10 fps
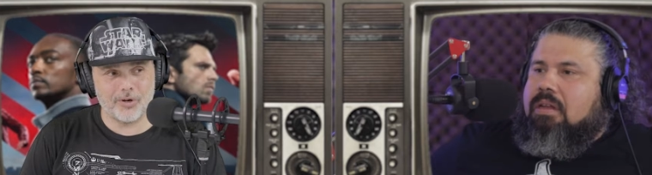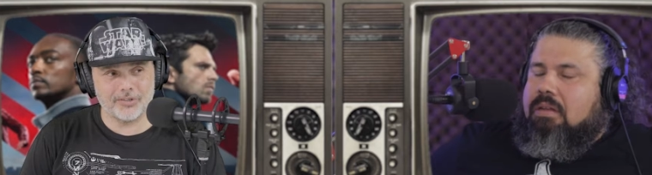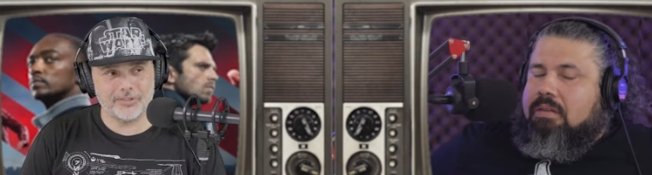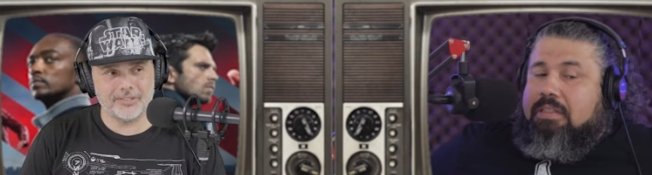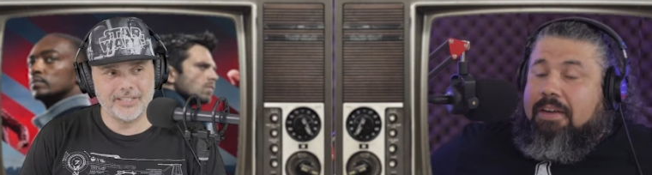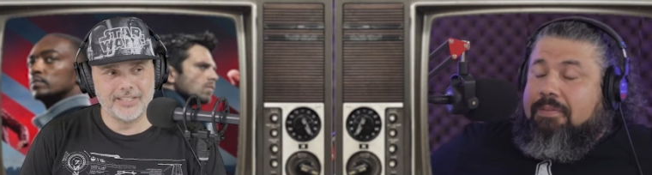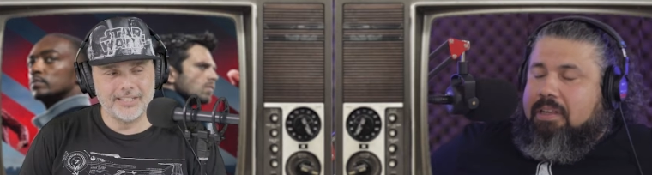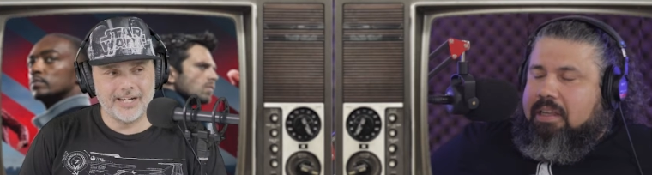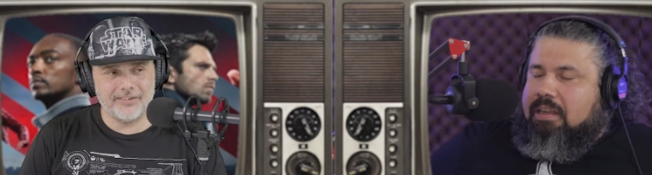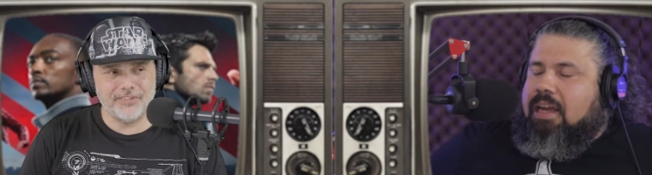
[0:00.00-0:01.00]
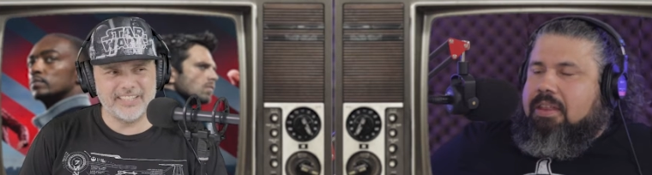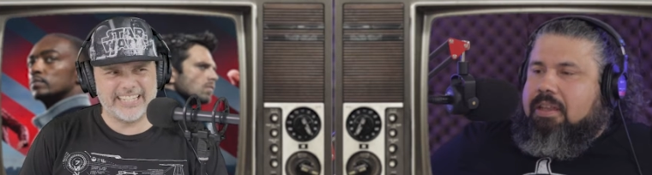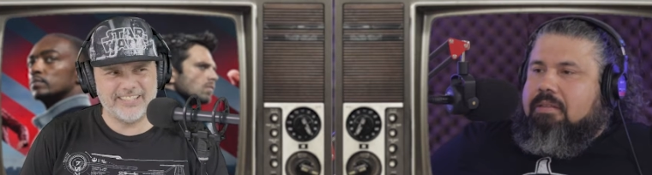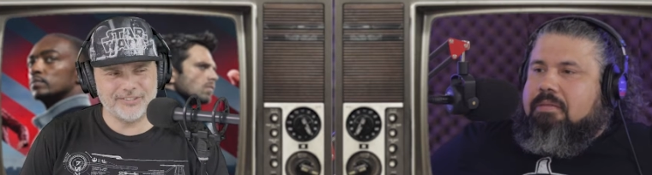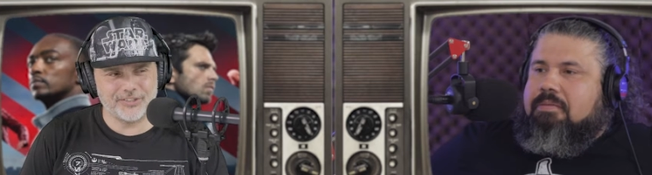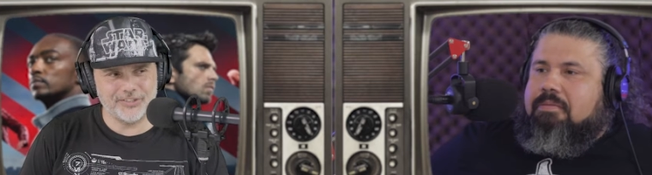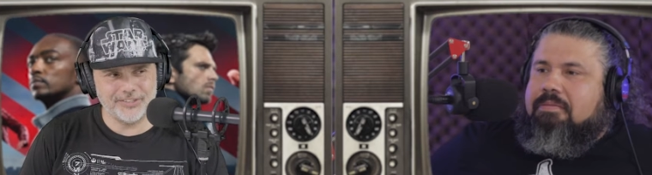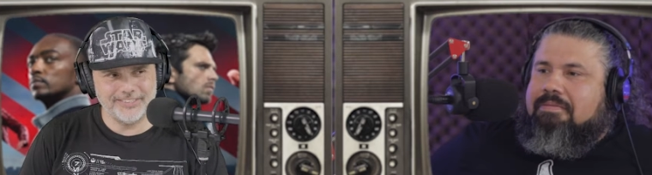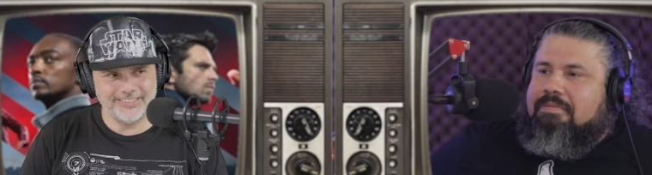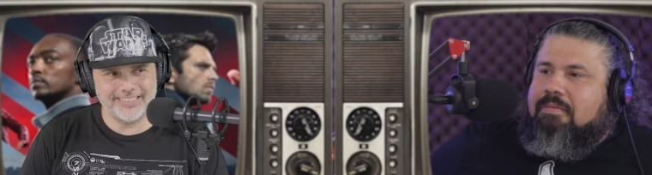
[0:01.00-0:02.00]
Speaker 1: Walker. Definitely. I feel I, a heel
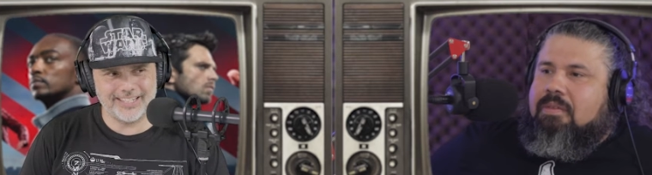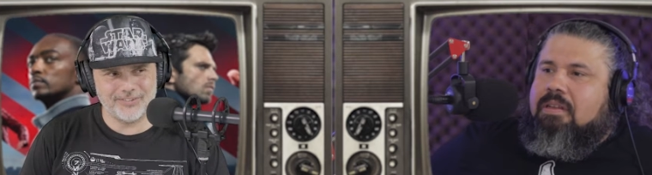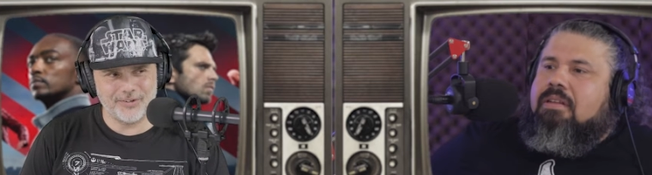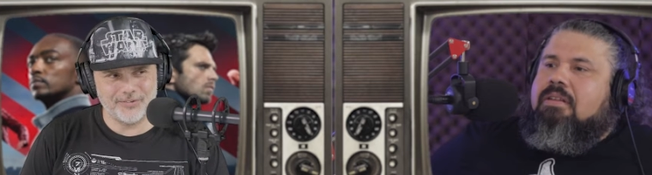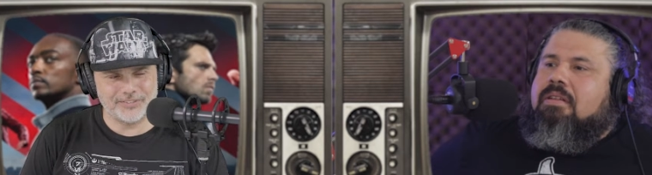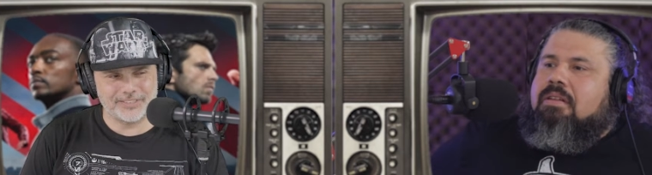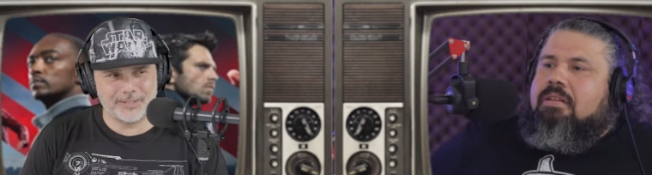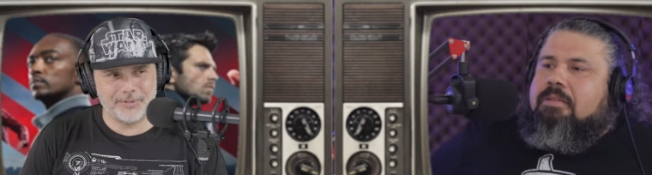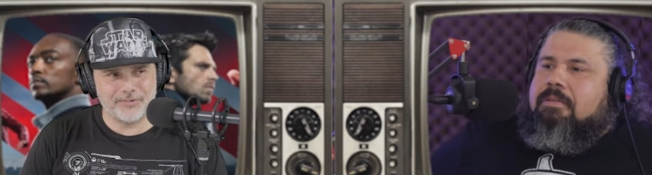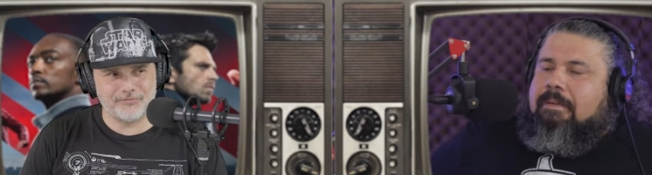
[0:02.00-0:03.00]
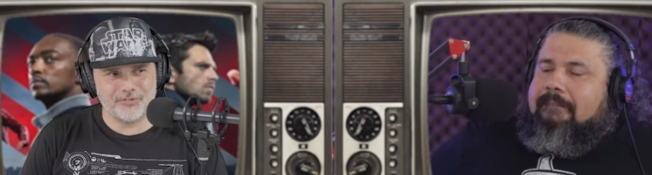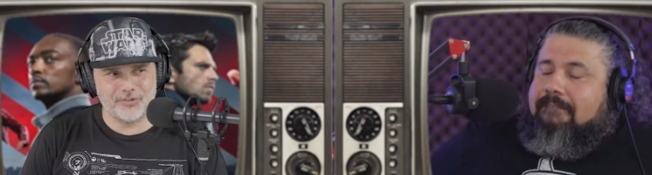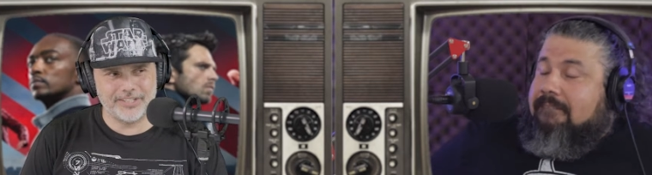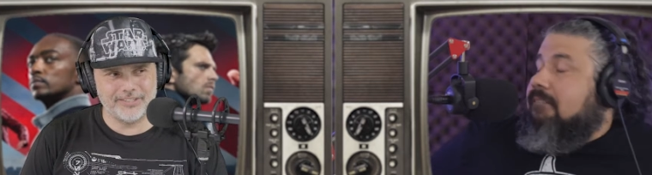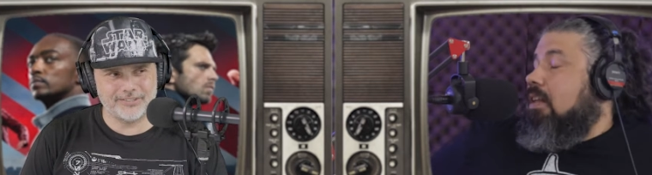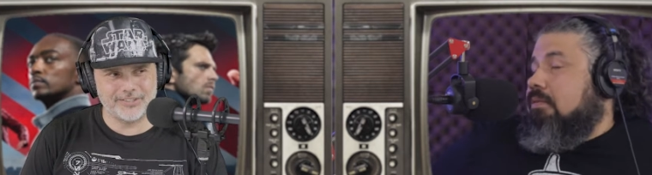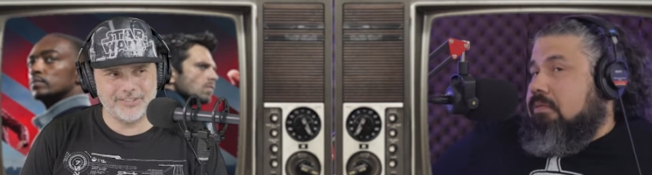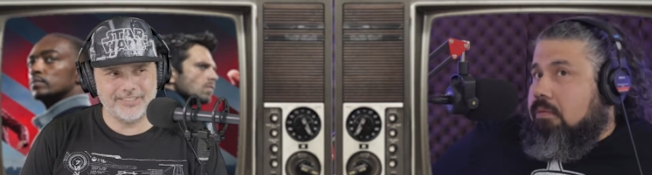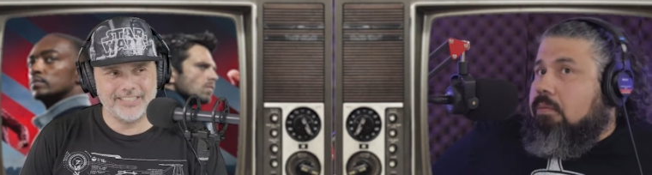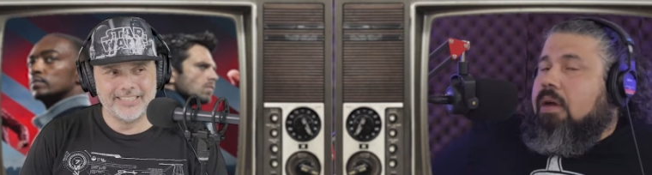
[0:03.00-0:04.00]
turn. I don't know if it's going to be a full heel
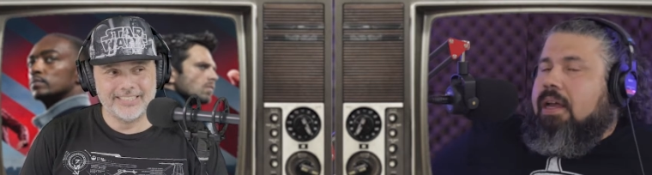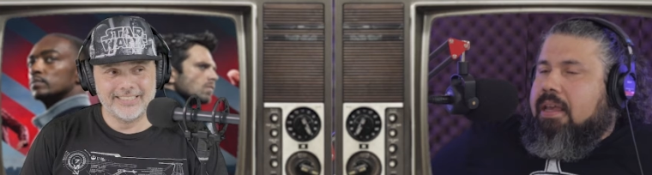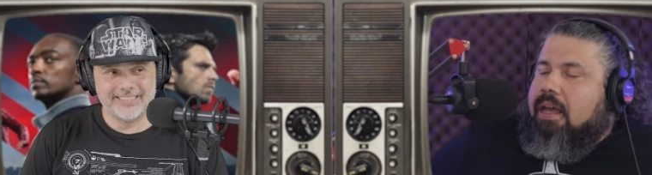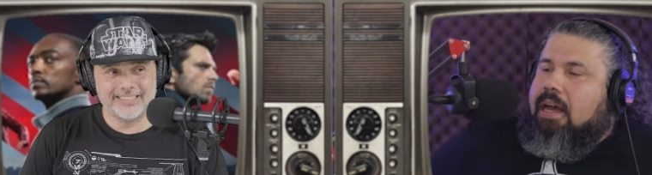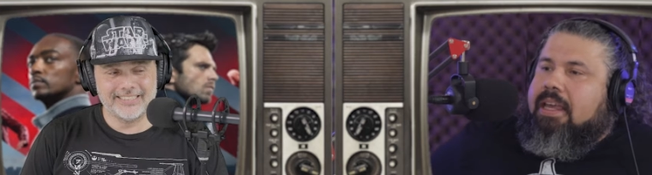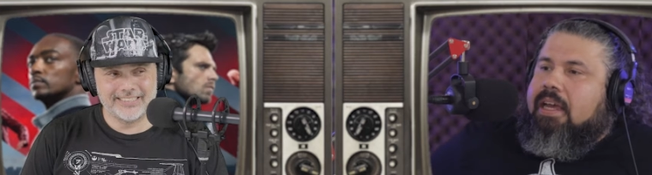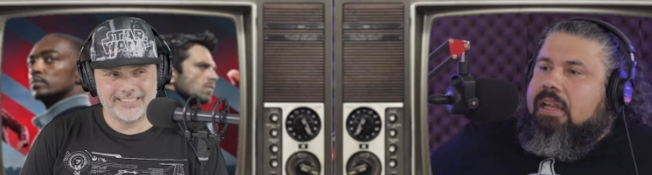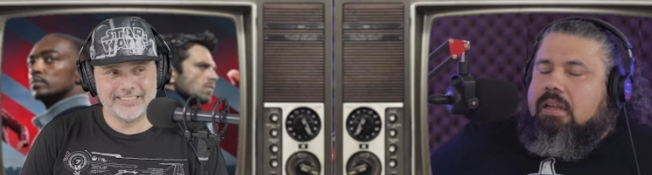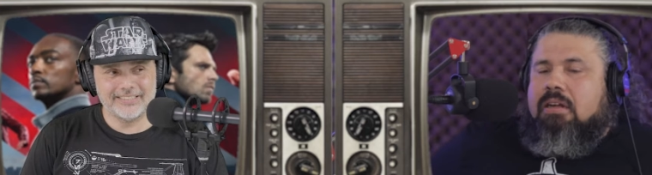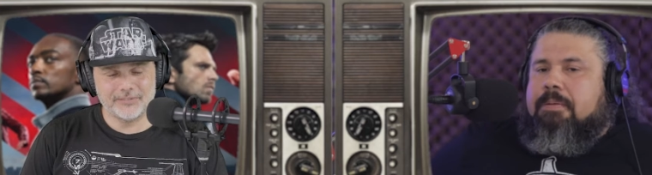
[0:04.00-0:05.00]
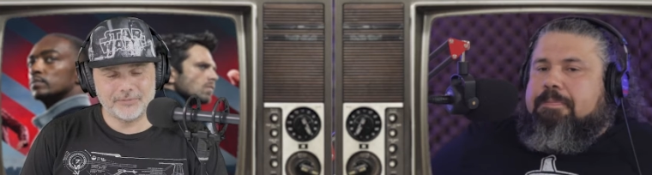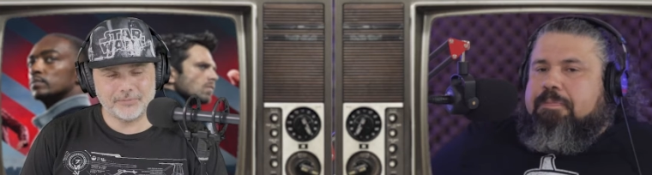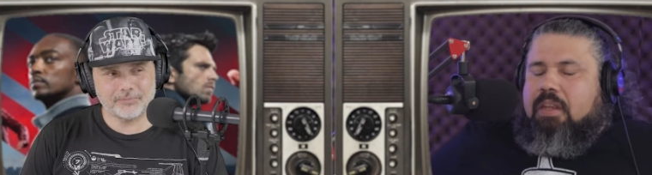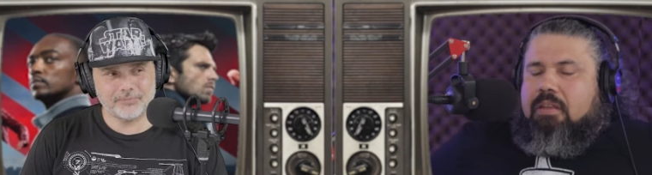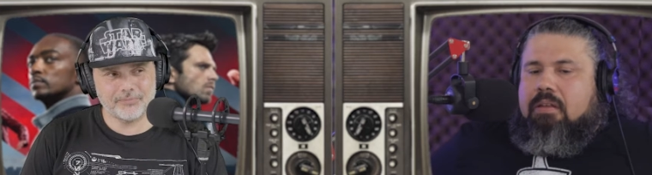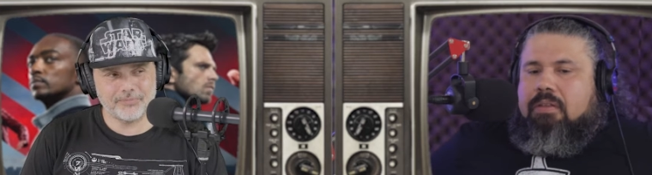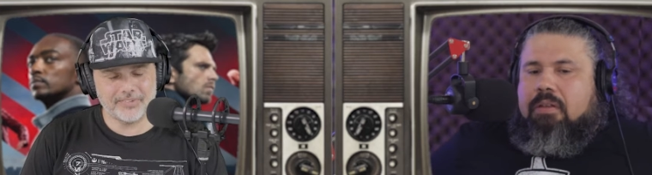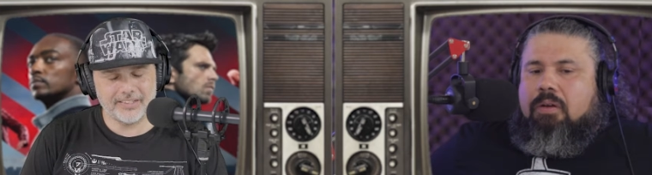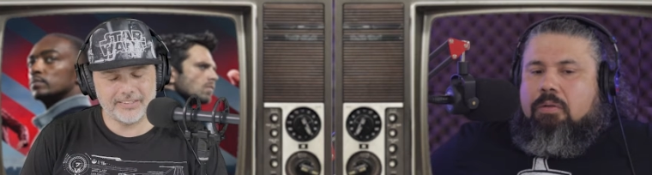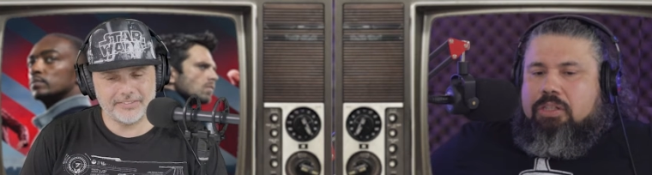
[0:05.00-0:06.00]
turn.
Speaker 2: Uh, yeah, I guess um, the
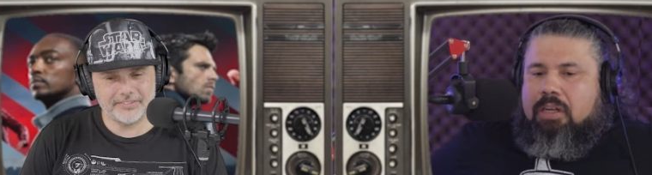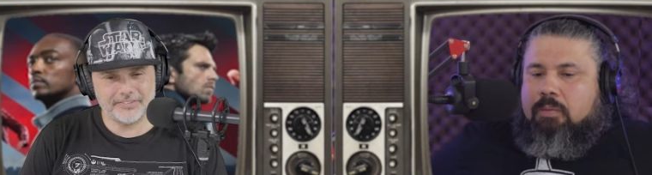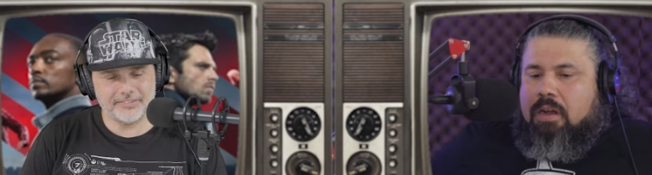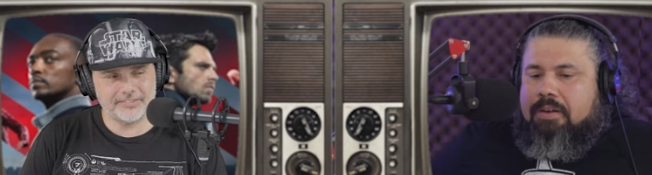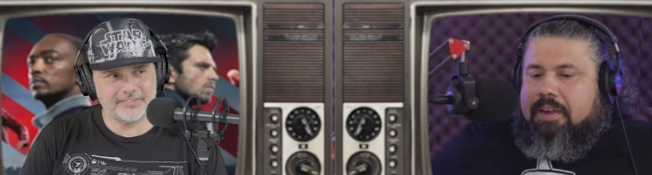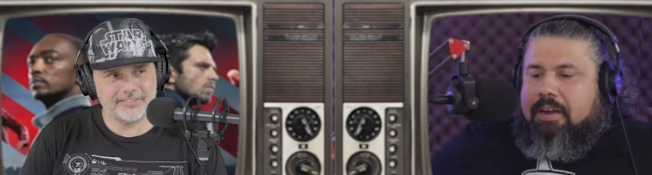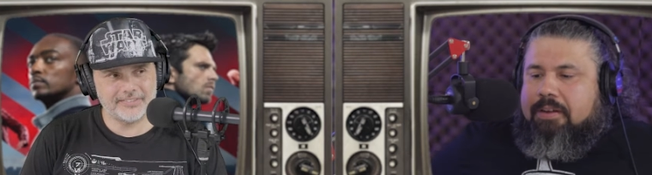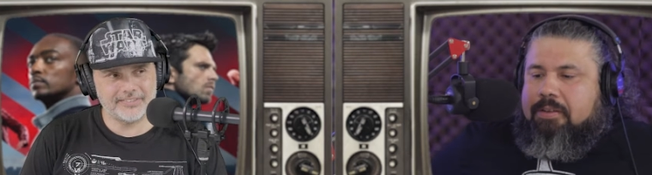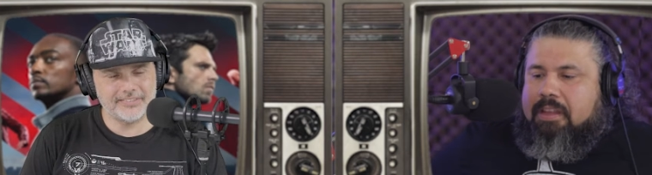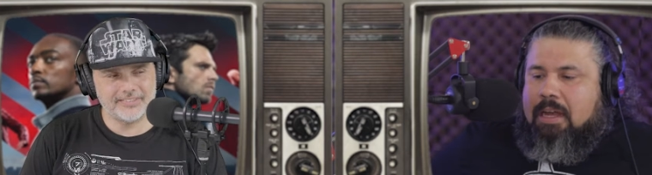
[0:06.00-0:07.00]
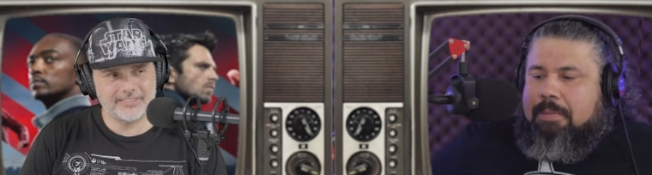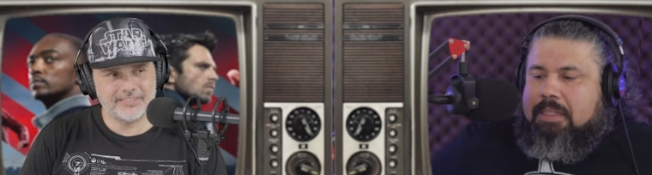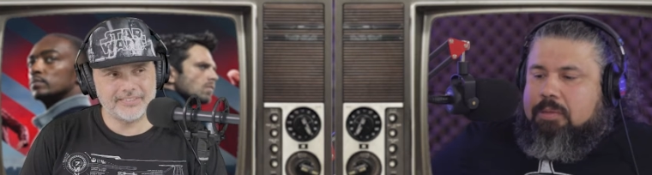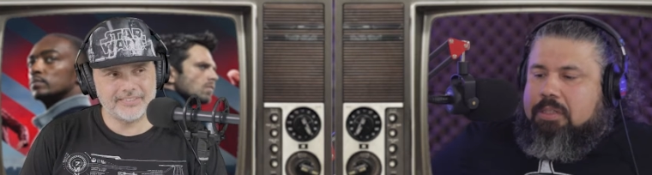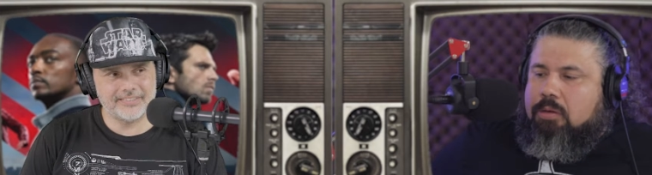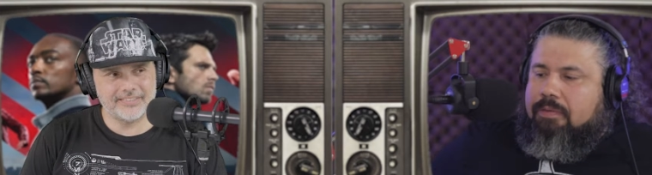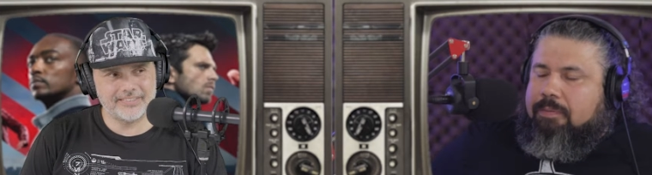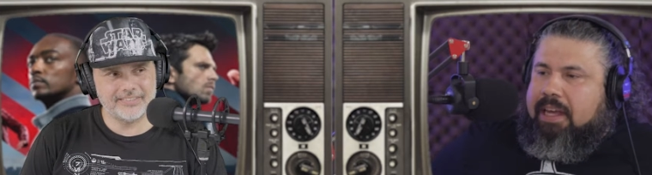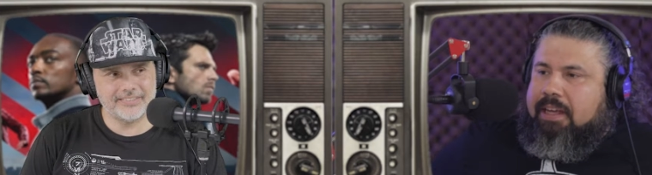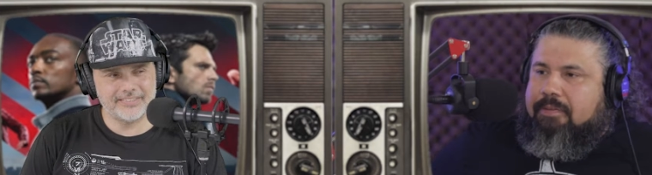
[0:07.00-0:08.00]
the whole John Walker character in the comics was sort of back